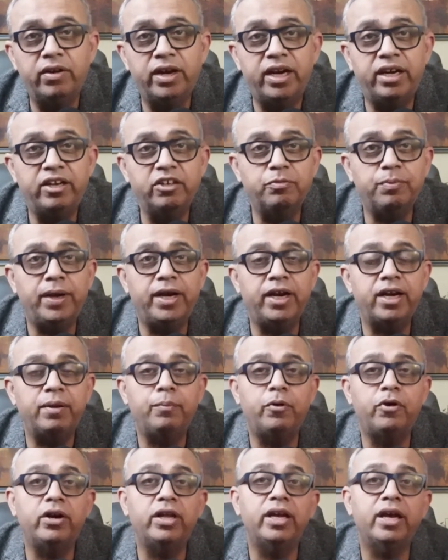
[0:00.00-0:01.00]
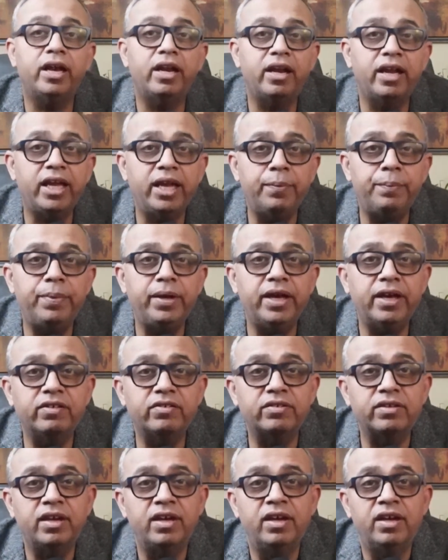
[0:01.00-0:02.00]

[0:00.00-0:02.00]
And despite reporting an EPS